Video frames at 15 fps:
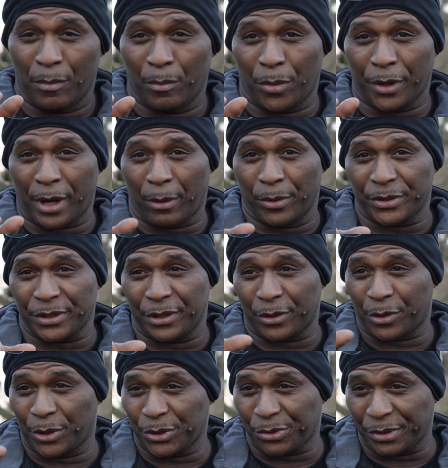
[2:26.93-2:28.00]
But I was in the
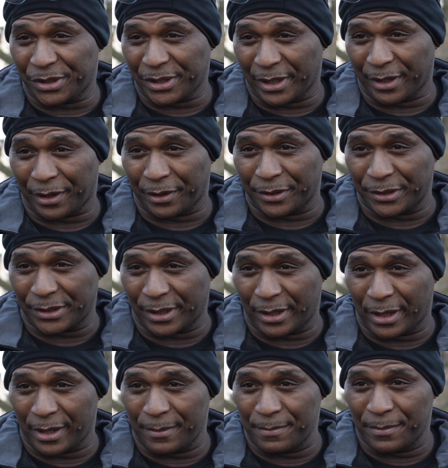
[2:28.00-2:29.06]
countryside at the
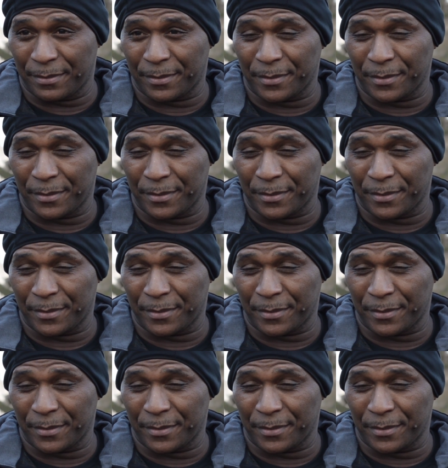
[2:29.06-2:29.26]
time.